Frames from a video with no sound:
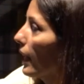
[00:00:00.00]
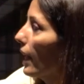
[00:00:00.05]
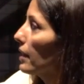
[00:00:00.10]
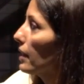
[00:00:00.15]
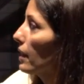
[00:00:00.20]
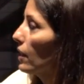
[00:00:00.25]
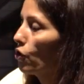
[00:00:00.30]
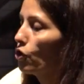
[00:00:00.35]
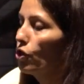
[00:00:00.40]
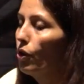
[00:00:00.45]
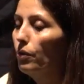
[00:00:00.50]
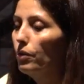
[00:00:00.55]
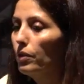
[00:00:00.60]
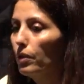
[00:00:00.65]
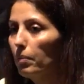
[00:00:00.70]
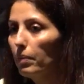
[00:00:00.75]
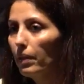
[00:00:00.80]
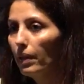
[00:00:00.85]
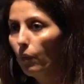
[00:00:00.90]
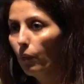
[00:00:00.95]
case, is shown to
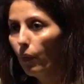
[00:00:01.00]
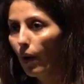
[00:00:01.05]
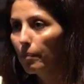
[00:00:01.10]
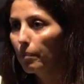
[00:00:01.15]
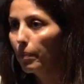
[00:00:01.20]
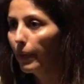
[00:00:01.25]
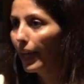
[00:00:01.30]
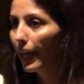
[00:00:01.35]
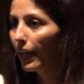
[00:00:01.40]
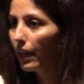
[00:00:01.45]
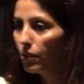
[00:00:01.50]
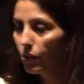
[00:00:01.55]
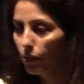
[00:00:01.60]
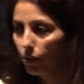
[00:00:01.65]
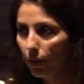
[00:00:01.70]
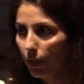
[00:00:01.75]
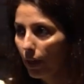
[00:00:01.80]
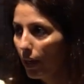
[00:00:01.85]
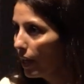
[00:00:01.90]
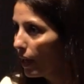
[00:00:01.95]
be a web page
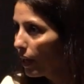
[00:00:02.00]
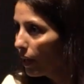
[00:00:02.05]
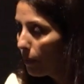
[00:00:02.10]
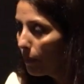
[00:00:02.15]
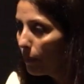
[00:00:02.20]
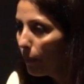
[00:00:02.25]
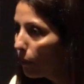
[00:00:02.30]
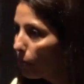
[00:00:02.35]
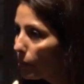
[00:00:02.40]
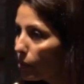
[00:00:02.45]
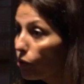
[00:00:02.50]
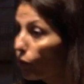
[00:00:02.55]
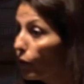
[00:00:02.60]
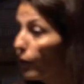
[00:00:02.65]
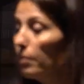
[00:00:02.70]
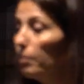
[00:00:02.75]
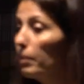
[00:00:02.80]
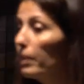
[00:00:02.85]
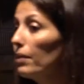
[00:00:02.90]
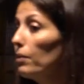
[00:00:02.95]
or mobile
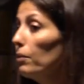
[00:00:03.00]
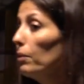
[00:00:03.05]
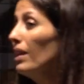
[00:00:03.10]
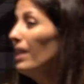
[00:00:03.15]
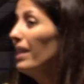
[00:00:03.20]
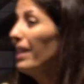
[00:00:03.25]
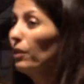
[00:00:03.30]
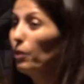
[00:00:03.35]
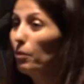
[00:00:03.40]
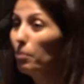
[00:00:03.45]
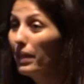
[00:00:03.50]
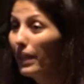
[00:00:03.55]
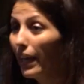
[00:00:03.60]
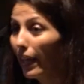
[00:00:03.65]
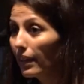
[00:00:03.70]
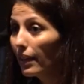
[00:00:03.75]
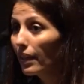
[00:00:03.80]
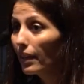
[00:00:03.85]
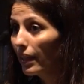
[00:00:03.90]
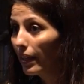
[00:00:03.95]
screen, but it really could be
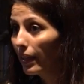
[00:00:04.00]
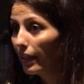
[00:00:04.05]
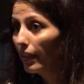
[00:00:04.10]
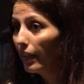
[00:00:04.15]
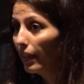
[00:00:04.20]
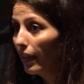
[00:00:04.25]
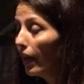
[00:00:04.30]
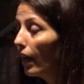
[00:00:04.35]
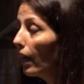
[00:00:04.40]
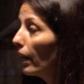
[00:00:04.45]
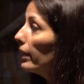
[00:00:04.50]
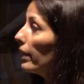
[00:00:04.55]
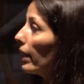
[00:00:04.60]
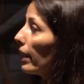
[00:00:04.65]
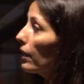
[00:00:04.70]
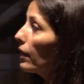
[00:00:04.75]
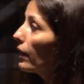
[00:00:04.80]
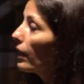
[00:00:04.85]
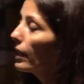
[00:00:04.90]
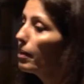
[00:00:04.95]
anything that
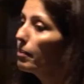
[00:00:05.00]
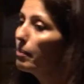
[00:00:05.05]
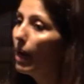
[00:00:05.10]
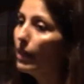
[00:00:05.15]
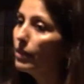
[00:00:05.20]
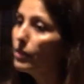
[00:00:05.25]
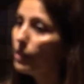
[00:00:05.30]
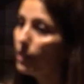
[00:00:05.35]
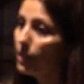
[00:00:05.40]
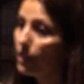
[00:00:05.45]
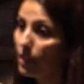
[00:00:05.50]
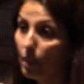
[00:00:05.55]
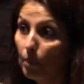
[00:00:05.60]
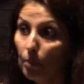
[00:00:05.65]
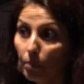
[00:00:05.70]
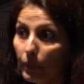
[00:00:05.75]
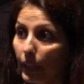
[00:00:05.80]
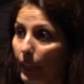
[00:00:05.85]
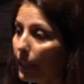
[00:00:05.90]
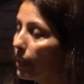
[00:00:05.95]
you can imagine. It's
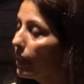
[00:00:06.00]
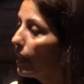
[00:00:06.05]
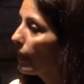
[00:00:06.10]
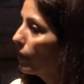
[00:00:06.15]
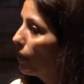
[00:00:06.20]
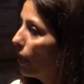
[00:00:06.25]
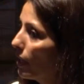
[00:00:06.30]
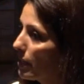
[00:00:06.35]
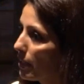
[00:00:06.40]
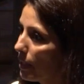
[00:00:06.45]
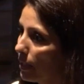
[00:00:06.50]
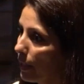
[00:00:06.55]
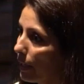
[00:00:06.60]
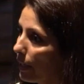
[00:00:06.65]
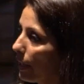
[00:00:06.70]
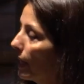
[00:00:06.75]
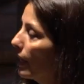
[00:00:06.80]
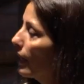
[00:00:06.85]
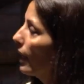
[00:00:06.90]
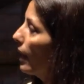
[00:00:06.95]
completely
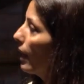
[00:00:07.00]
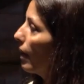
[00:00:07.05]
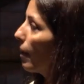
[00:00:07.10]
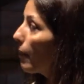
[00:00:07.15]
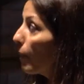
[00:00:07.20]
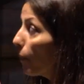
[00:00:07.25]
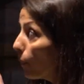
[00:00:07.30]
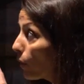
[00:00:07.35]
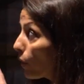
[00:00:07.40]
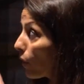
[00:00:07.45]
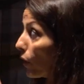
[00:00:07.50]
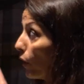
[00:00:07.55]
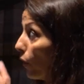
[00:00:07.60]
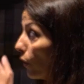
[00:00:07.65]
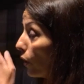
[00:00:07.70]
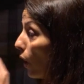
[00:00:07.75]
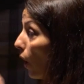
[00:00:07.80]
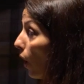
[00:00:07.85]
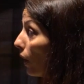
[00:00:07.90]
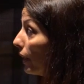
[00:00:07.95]
agnostic.
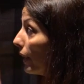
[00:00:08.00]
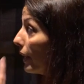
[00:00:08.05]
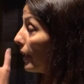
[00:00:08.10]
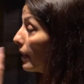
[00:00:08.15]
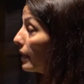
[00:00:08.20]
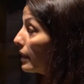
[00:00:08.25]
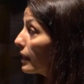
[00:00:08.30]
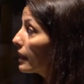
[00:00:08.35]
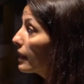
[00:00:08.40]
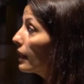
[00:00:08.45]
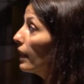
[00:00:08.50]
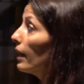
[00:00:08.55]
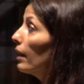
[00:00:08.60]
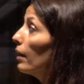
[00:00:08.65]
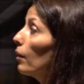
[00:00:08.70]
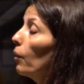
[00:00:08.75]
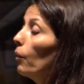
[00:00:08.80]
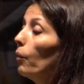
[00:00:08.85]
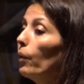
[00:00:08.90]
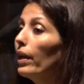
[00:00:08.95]
You're calling
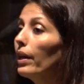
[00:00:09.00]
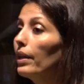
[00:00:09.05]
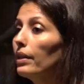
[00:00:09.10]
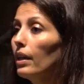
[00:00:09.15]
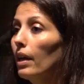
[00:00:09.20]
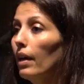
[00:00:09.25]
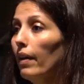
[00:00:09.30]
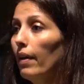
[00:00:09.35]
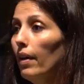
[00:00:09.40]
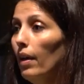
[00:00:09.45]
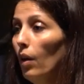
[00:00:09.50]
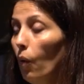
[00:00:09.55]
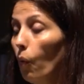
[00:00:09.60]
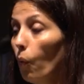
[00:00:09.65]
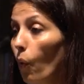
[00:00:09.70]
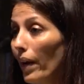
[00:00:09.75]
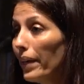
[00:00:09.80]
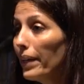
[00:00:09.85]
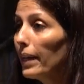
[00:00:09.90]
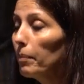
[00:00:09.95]
Conscia with
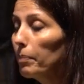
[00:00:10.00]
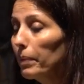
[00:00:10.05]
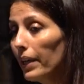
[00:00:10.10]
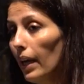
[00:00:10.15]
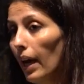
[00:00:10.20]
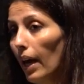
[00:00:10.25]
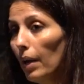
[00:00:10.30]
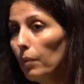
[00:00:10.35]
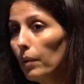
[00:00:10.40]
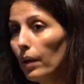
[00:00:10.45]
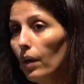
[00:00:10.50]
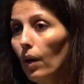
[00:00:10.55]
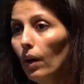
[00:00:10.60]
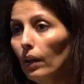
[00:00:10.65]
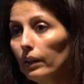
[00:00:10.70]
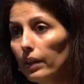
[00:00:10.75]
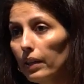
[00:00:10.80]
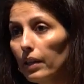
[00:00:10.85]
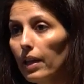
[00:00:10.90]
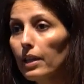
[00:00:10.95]
one API, we
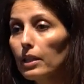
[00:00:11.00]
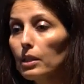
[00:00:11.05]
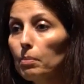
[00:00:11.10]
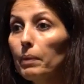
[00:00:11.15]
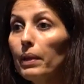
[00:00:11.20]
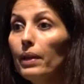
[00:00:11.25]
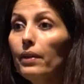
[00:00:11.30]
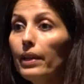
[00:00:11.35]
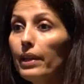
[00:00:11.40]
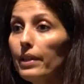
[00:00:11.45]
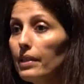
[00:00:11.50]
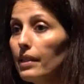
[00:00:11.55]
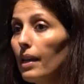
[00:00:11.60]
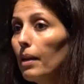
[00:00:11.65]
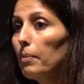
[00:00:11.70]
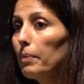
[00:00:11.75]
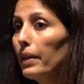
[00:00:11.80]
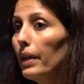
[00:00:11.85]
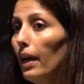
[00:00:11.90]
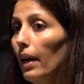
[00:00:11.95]
call it the Experience
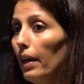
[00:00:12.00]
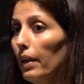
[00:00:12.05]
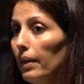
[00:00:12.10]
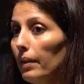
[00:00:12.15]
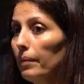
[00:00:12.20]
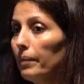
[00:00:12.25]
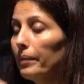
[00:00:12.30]
API.